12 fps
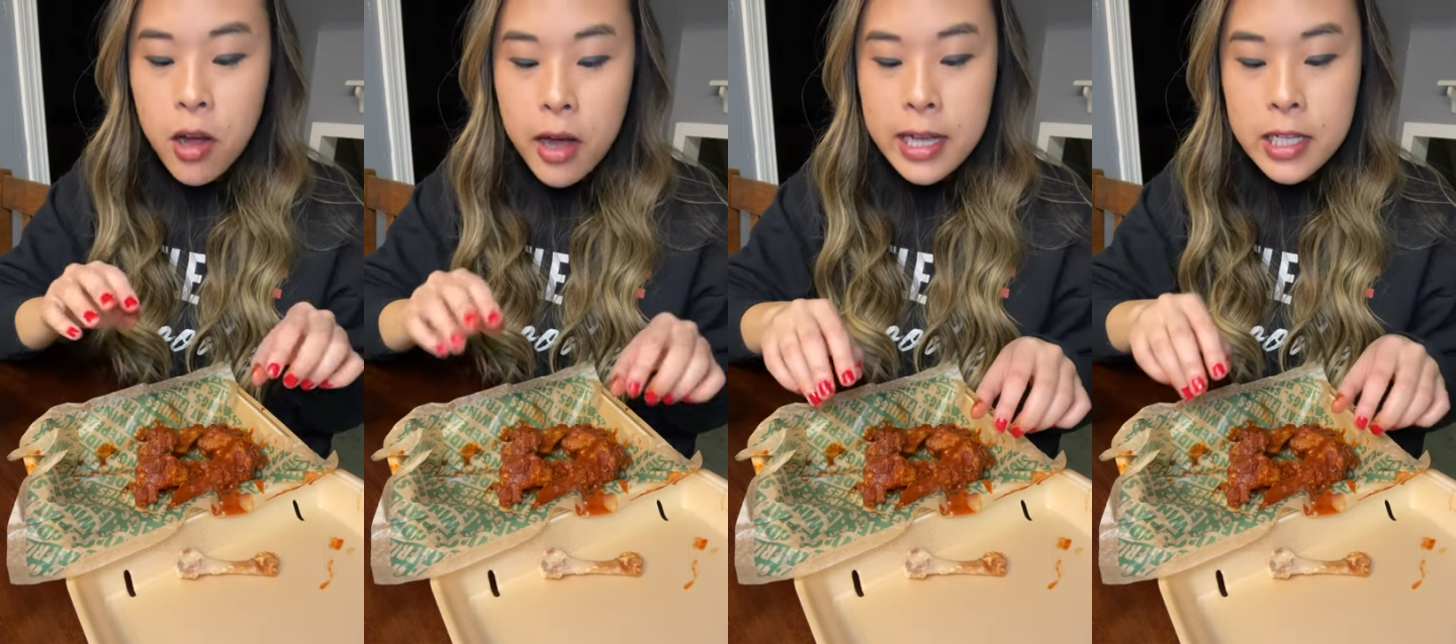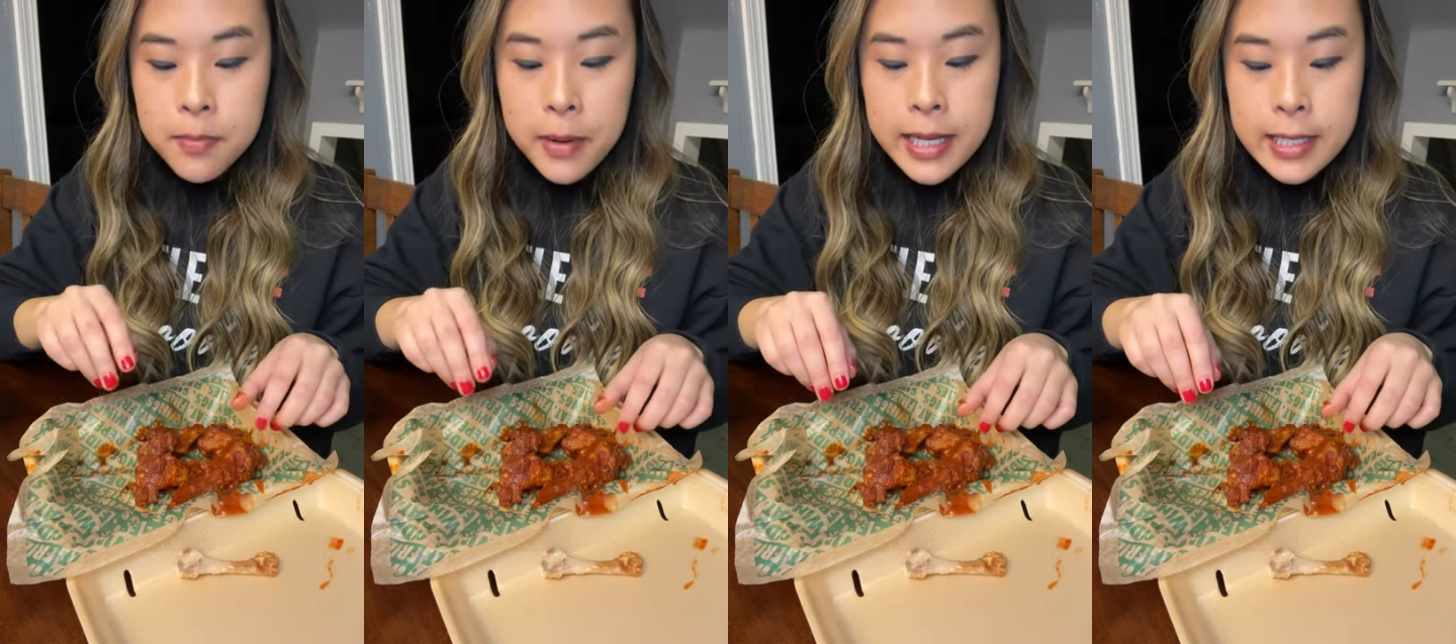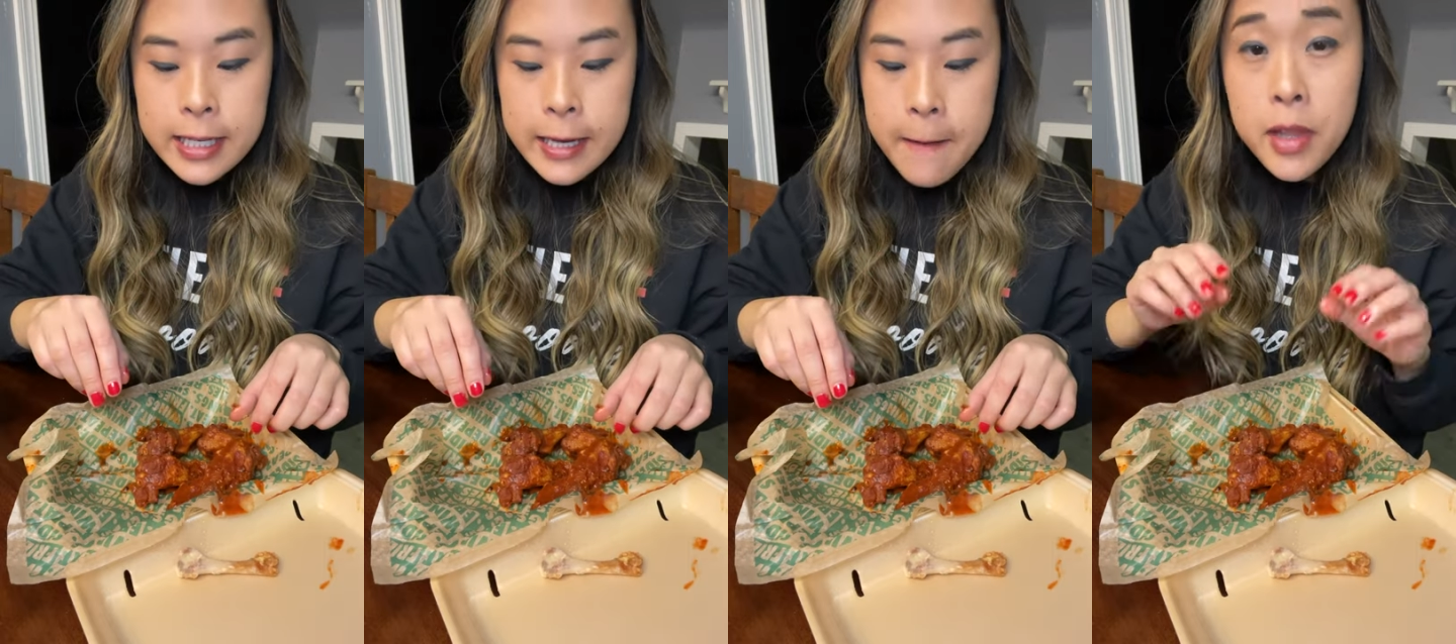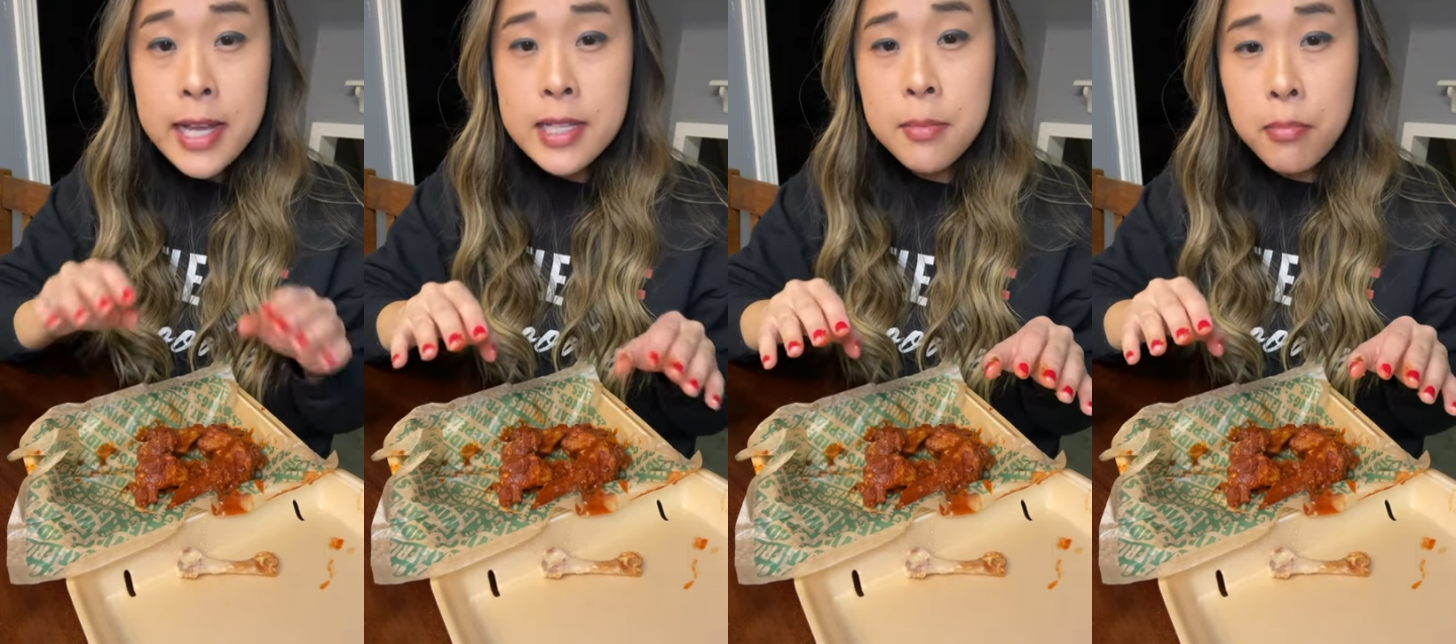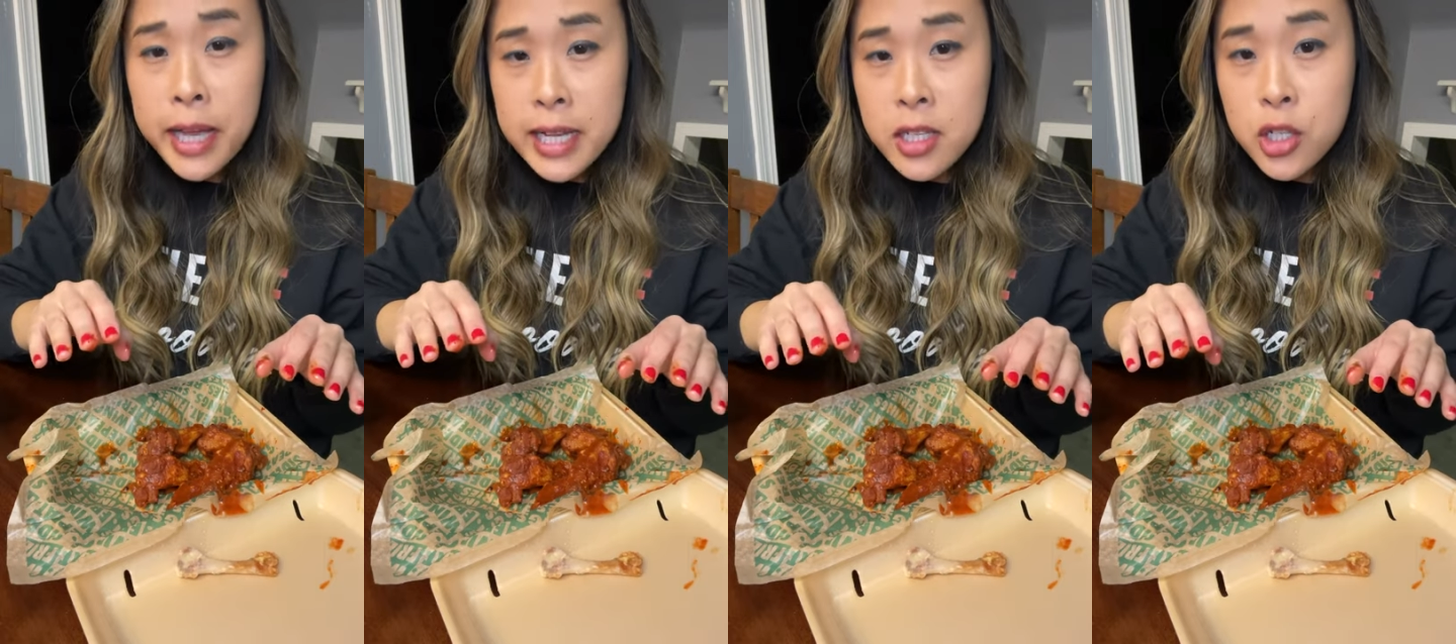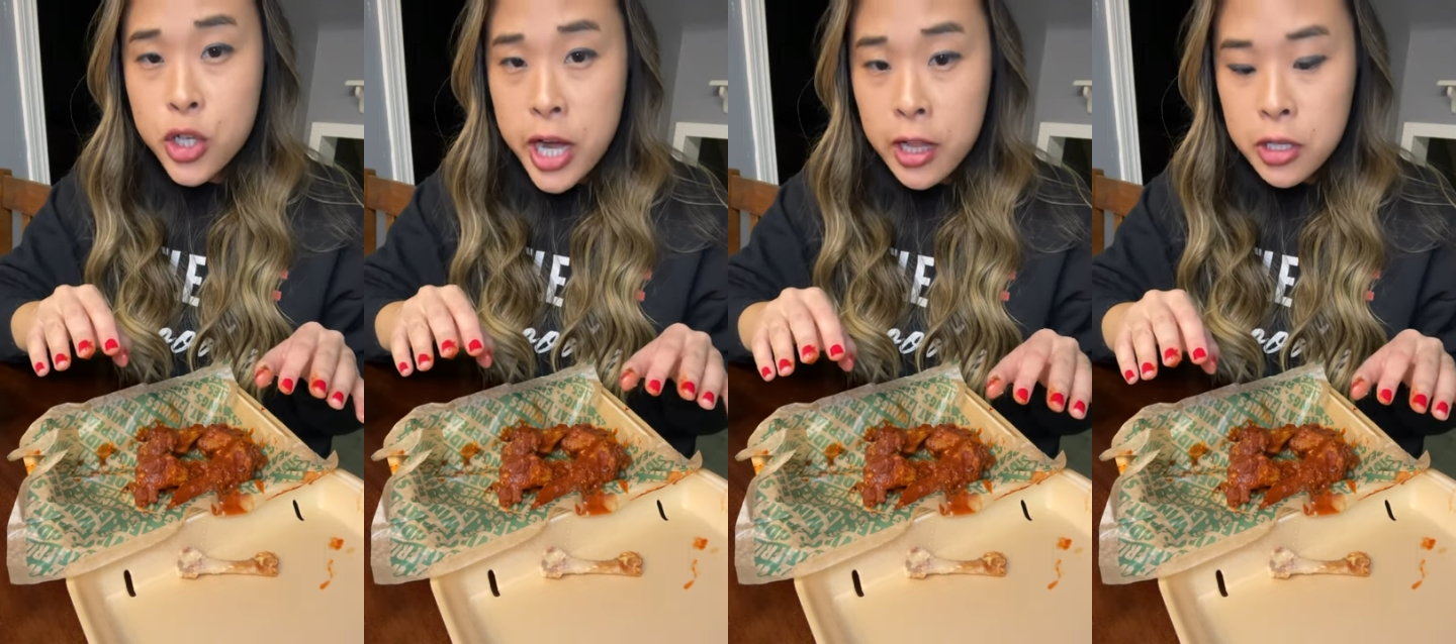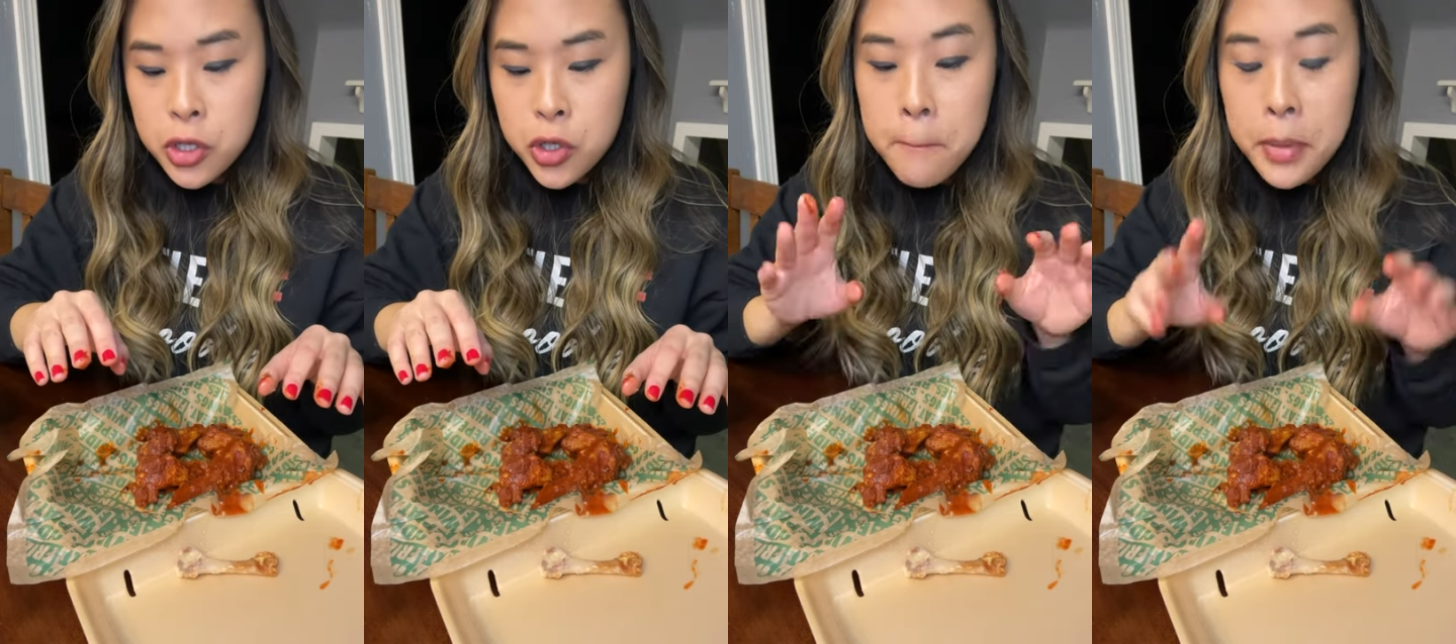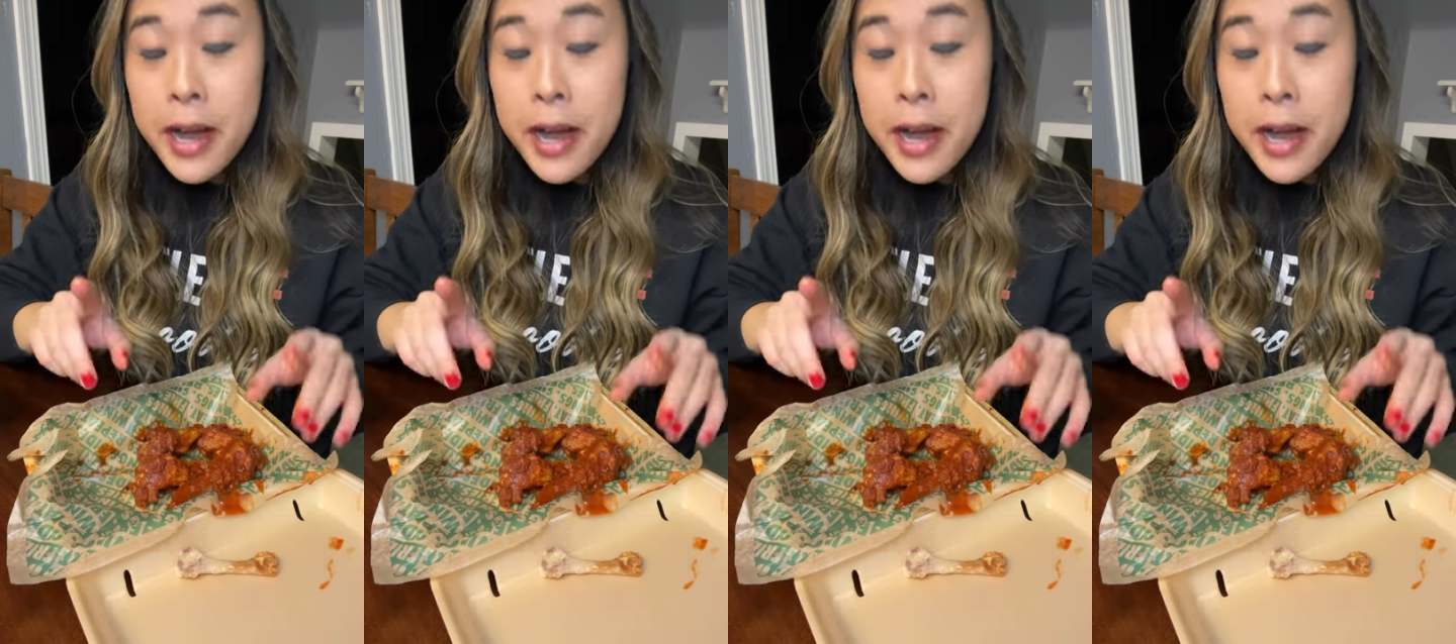not as spicy as the Blazing Challenge.